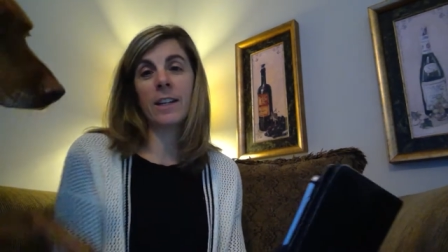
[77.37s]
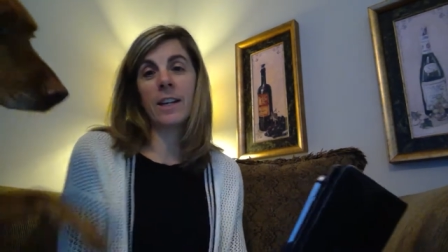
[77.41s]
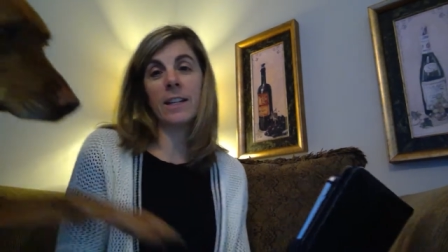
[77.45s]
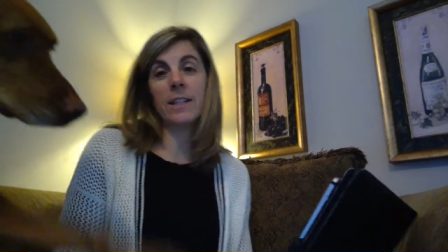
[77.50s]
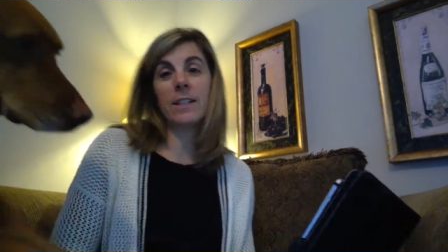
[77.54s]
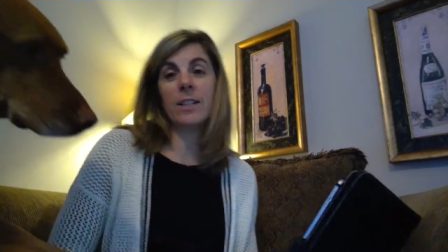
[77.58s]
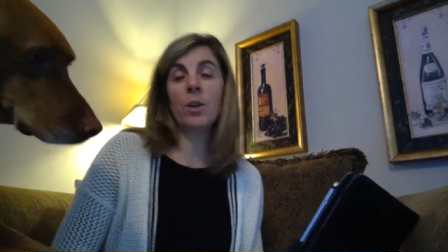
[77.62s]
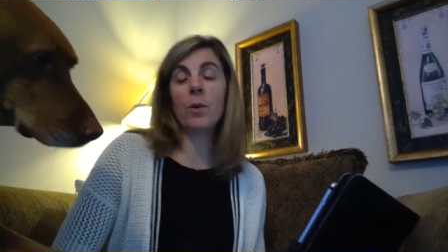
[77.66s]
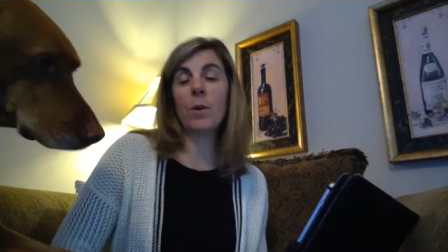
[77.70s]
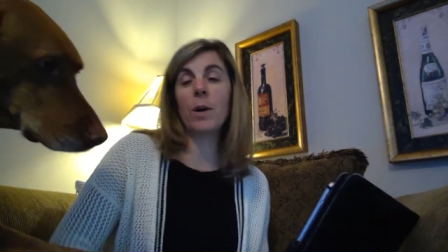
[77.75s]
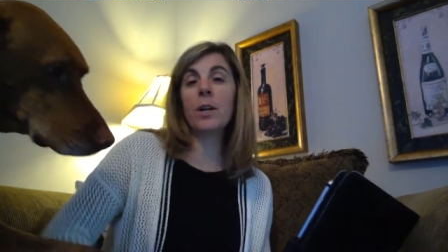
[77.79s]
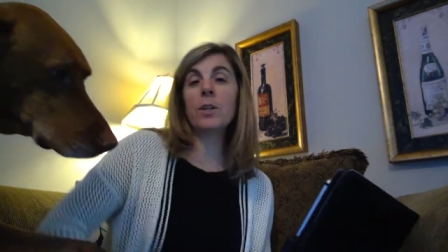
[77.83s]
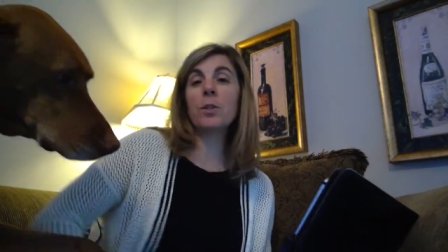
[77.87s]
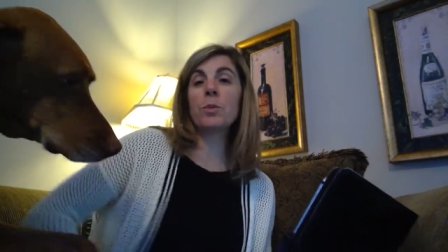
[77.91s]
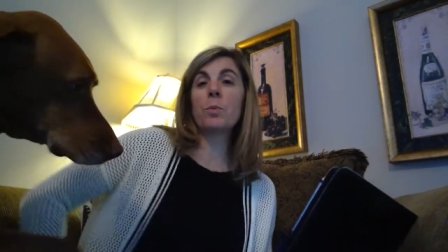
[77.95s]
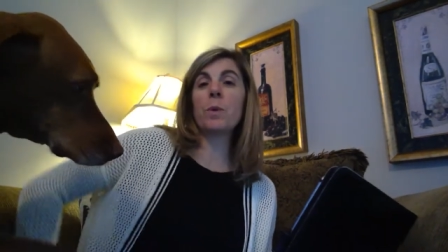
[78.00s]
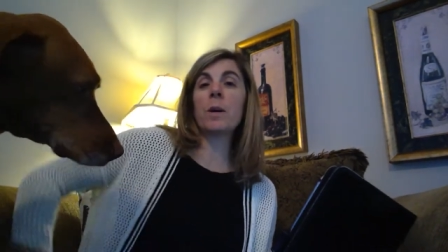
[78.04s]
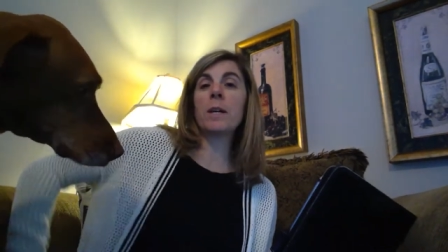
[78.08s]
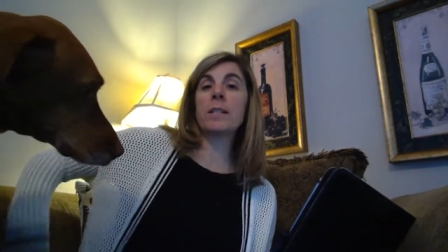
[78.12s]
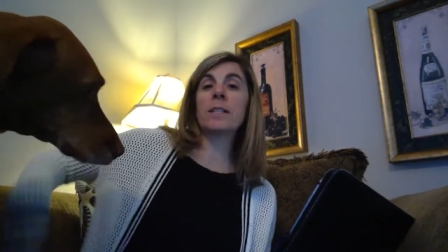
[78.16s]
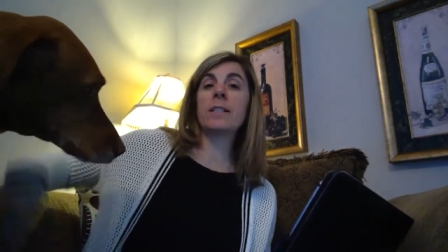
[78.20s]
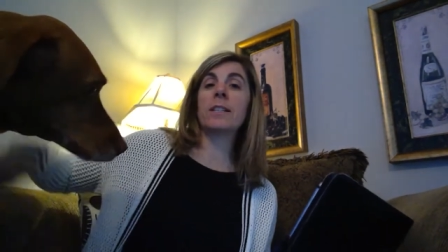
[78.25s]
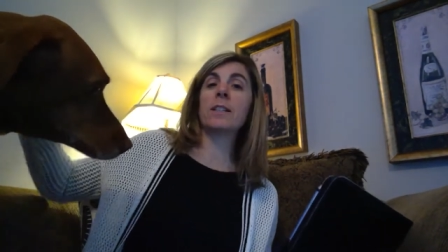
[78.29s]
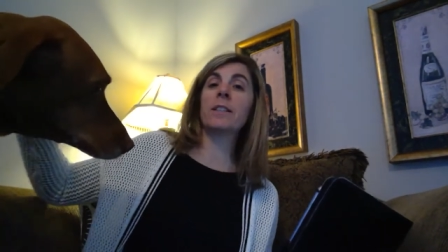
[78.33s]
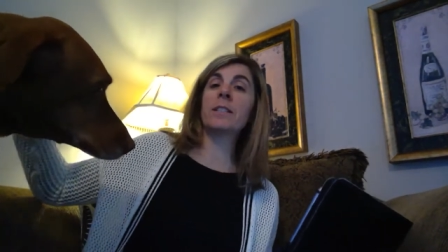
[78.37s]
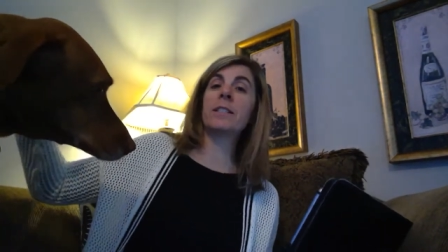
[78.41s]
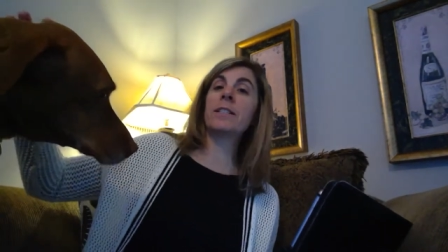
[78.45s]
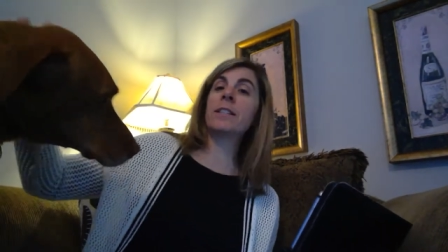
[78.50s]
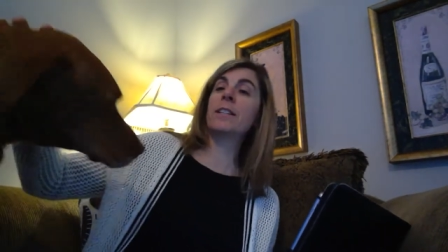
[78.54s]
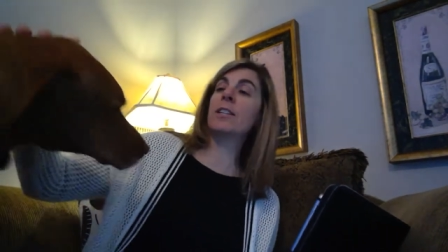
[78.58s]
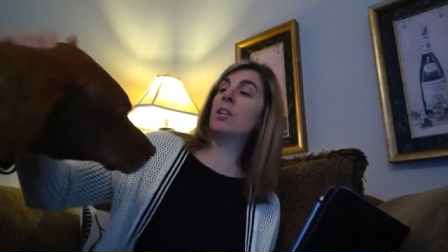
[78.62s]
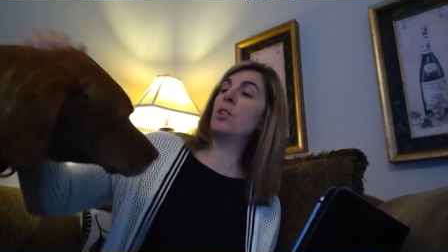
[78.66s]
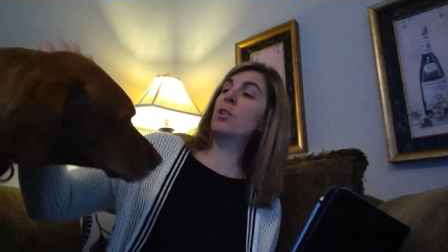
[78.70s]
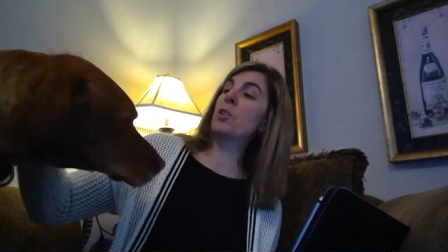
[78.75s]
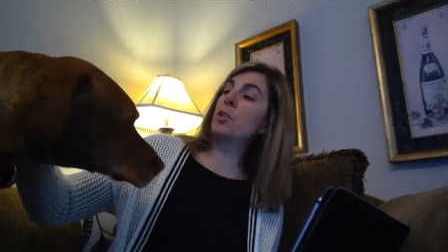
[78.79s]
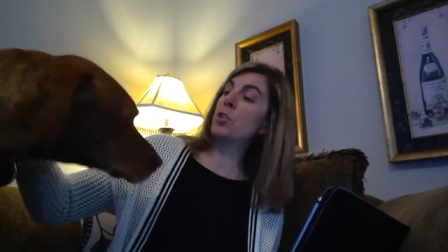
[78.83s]
Guess who else wants to
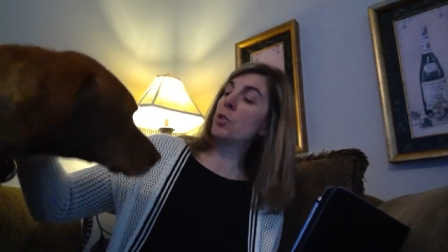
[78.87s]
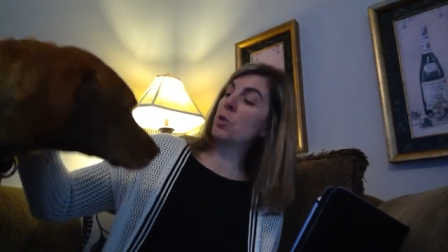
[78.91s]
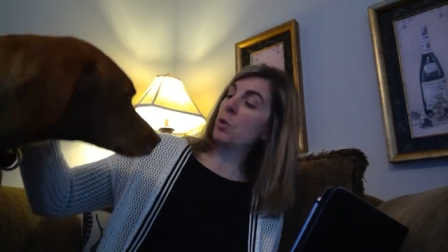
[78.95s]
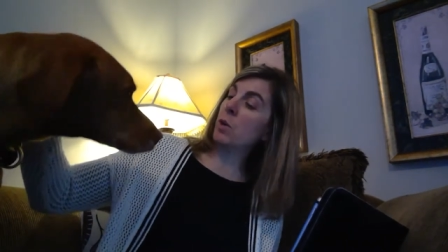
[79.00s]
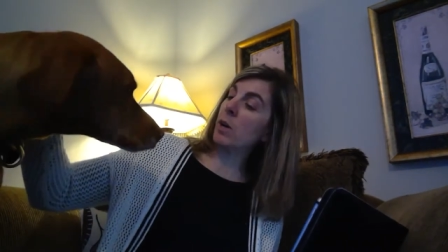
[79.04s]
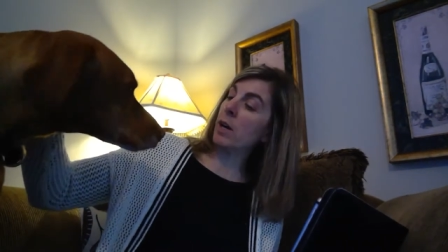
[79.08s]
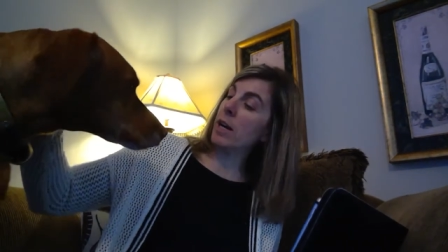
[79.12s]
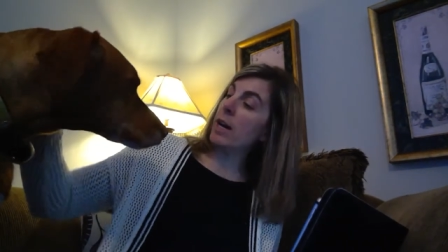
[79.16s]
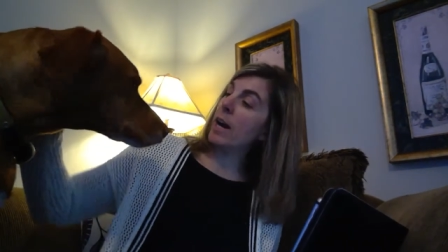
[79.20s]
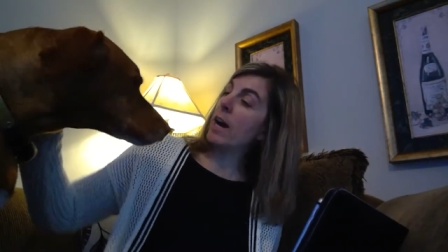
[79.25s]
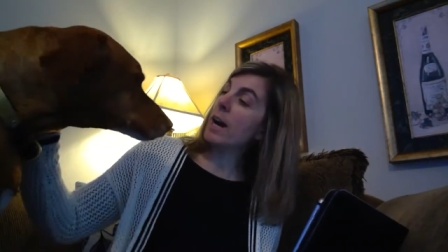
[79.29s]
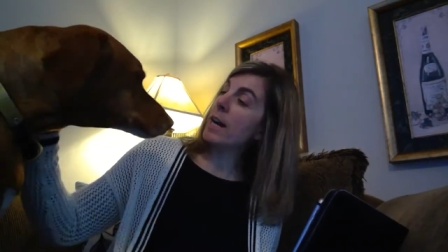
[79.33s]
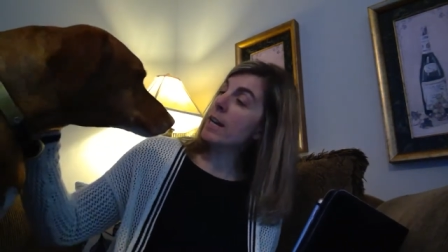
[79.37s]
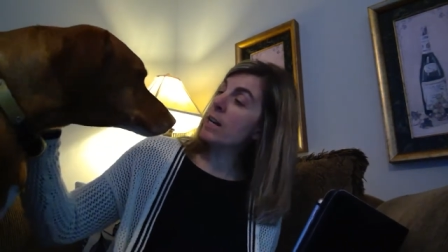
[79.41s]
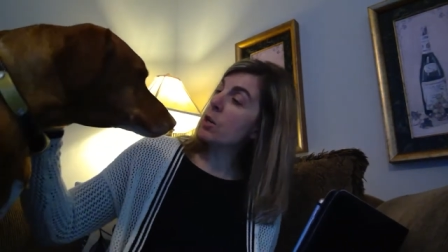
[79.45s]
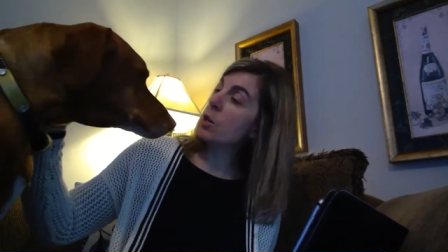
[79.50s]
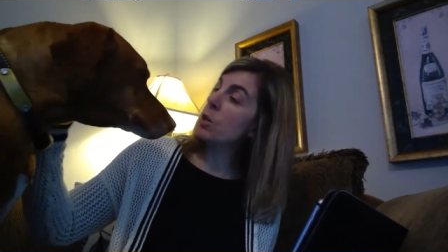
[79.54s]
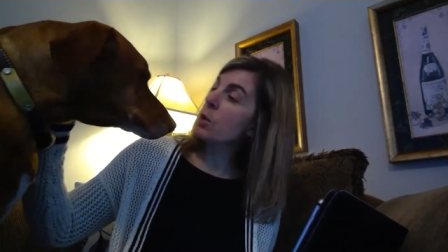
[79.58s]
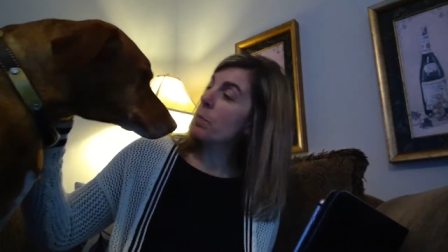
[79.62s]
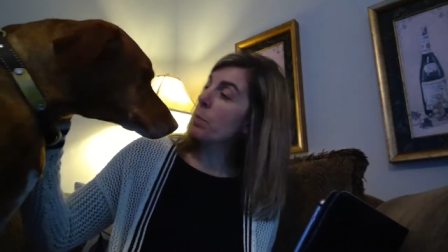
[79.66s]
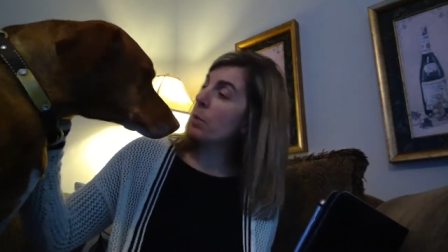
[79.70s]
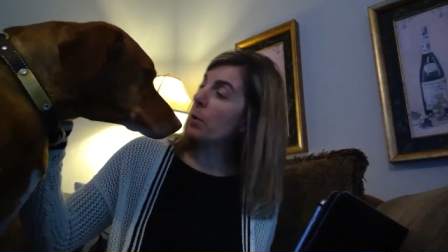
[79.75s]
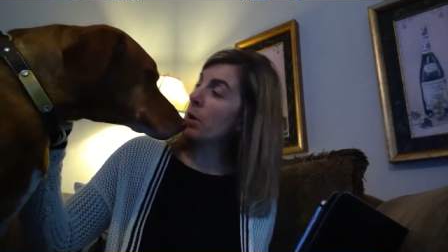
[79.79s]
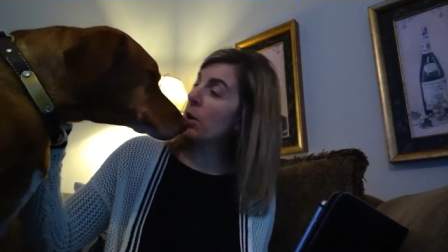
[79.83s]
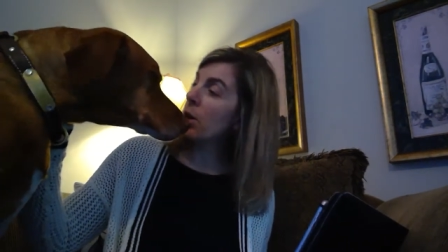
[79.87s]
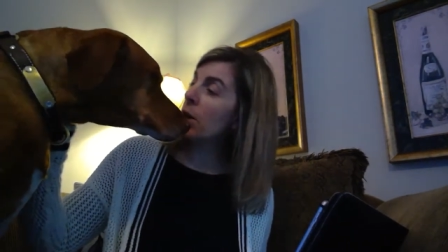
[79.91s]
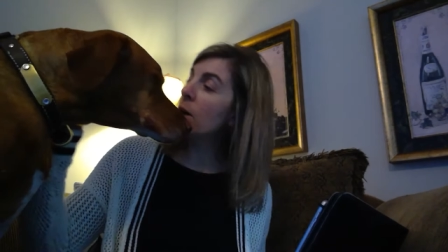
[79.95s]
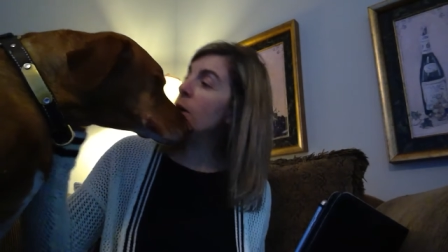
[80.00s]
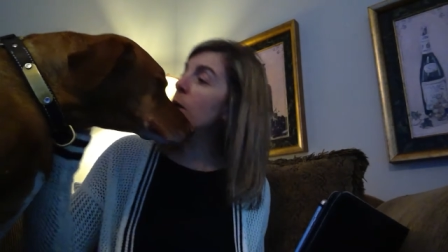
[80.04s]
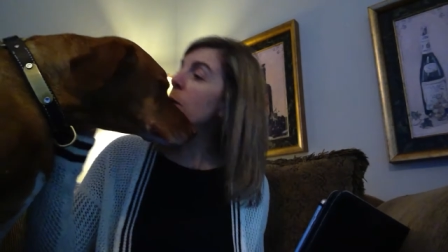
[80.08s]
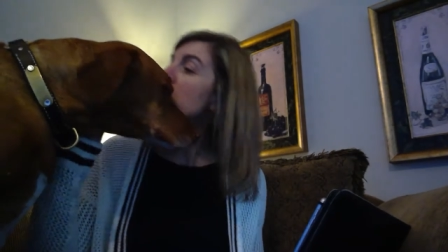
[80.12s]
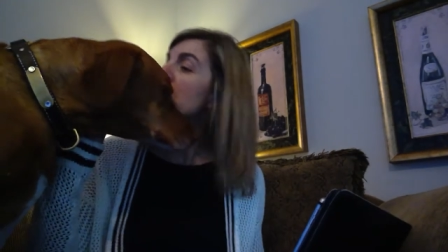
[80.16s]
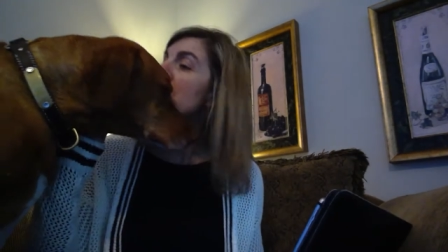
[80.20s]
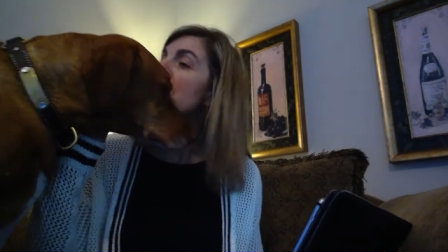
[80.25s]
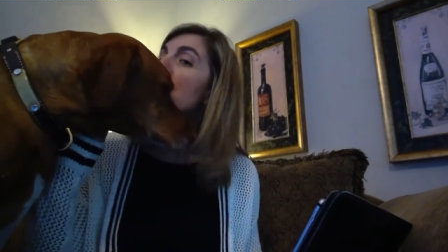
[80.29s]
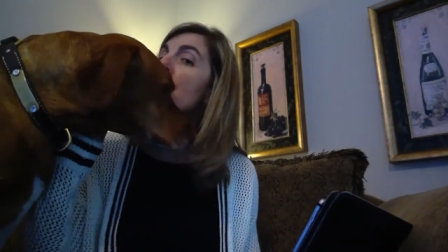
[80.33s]
listen to the story? Hi,
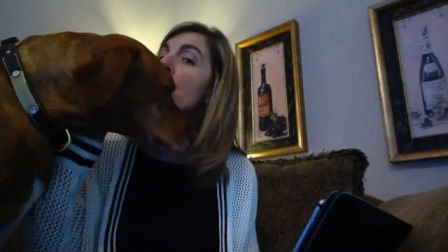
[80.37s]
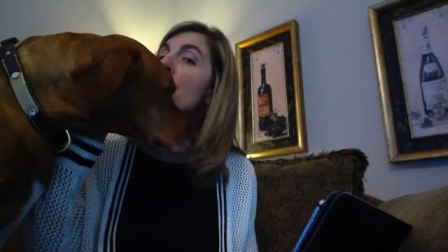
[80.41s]
Cooper.